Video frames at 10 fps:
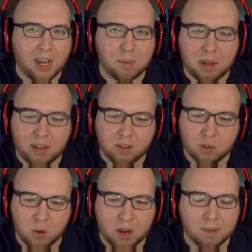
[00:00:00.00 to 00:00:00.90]
and
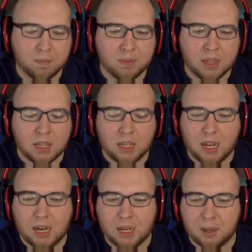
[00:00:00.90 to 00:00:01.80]

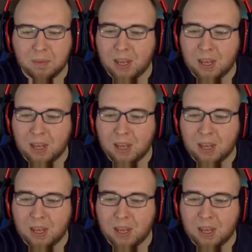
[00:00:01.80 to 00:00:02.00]
PS3.